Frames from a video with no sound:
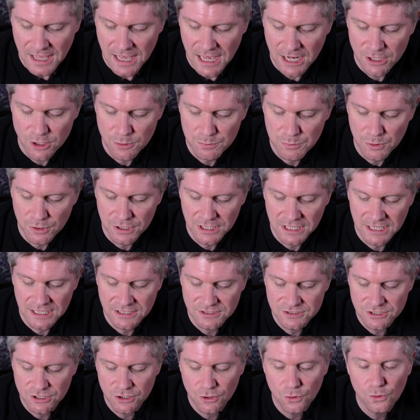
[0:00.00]
and you put it
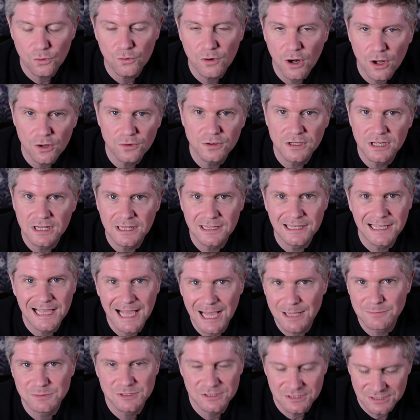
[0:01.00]
into your own little
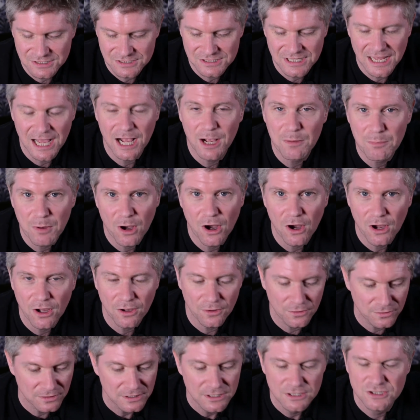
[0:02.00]
capture the stack
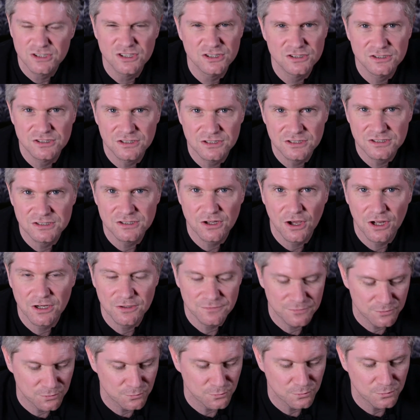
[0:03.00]
pile just to the side
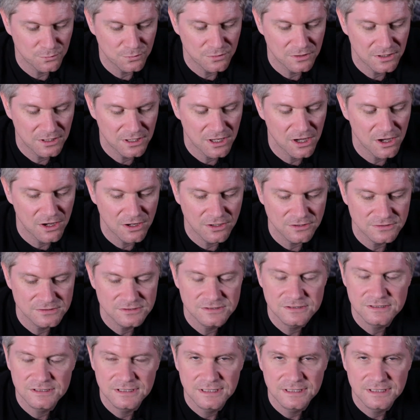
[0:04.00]
of your cards.